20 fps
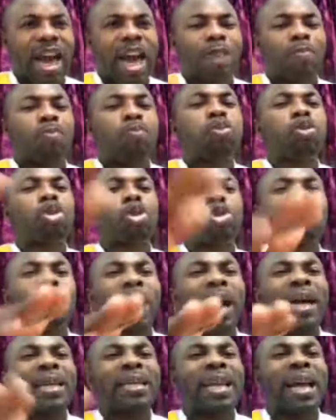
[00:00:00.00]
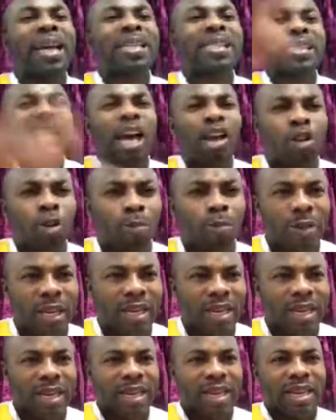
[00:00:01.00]
I put you under his
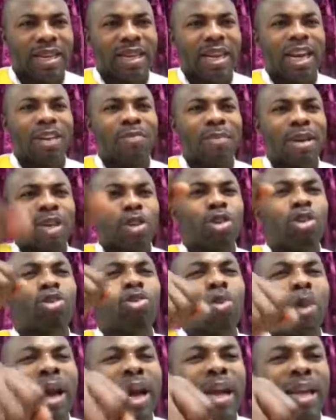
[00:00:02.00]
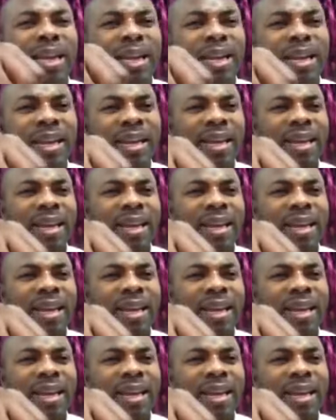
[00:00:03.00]
canopy that may you dwell